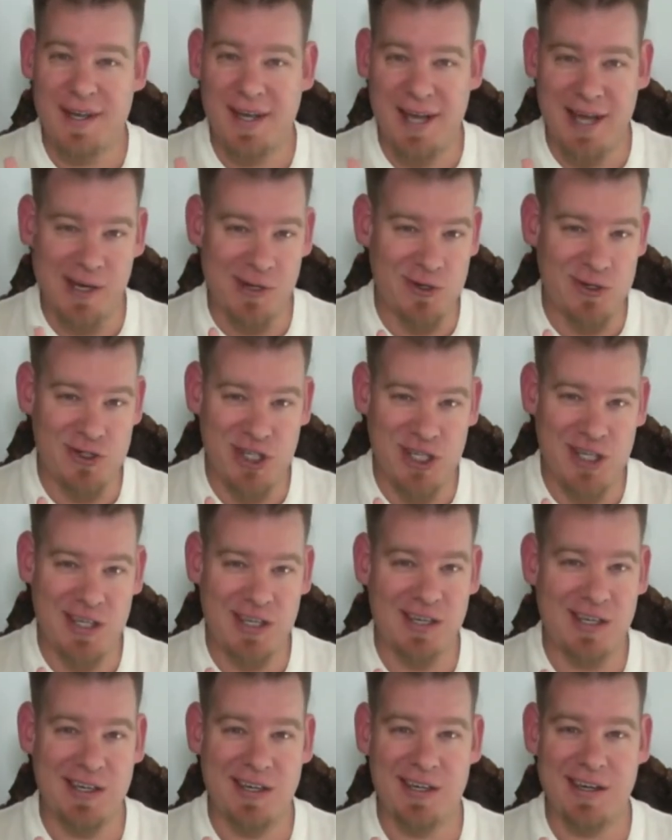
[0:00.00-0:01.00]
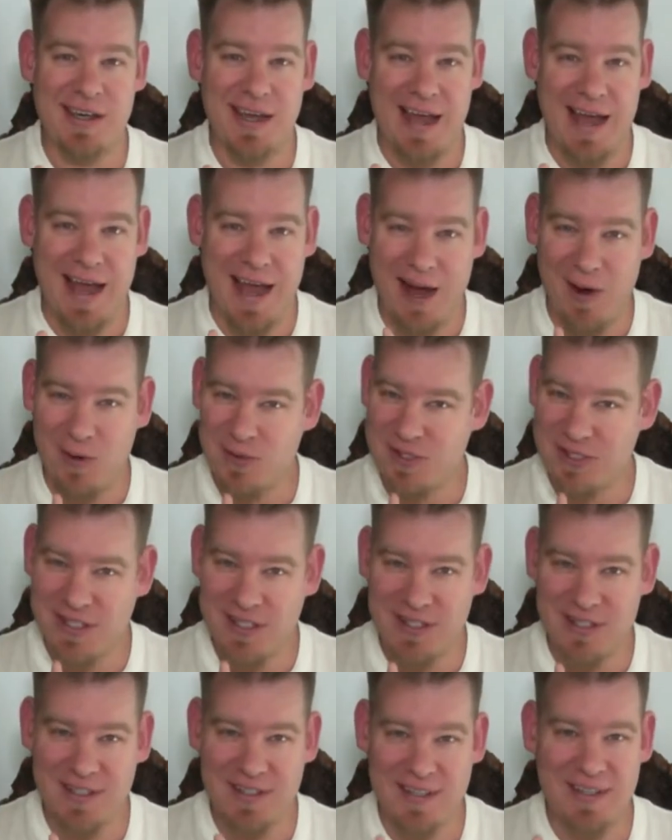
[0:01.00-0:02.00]
energy,
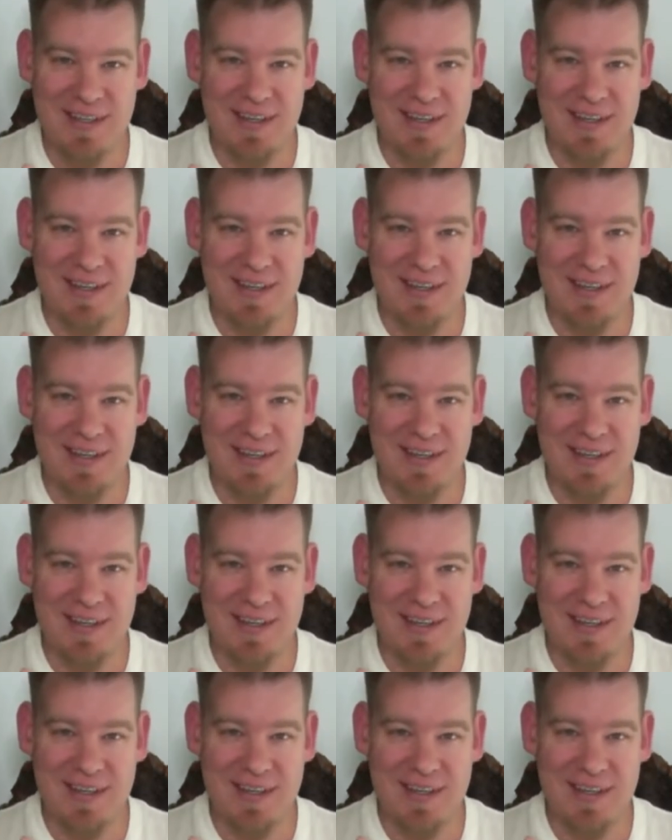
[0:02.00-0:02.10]
housing,